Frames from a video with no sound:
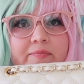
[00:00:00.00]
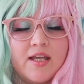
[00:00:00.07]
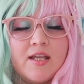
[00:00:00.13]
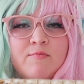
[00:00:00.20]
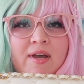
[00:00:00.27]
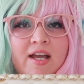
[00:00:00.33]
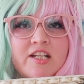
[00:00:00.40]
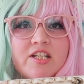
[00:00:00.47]
it
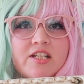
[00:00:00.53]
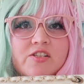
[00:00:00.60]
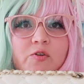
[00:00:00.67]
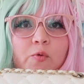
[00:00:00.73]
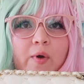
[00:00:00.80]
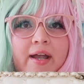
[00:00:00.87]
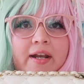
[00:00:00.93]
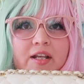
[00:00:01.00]
matches
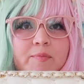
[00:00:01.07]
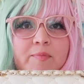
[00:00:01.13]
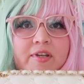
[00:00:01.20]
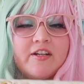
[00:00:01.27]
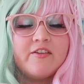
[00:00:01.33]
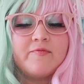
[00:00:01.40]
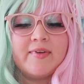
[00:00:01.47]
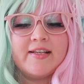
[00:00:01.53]
quite a bit
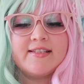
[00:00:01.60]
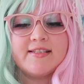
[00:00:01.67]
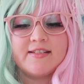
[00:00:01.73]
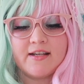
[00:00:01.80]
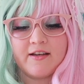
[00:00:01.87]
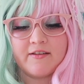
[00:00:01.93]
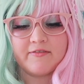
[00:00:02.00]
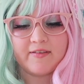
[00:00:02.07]
of my
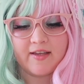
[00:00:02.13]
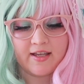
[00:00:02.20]
stuff,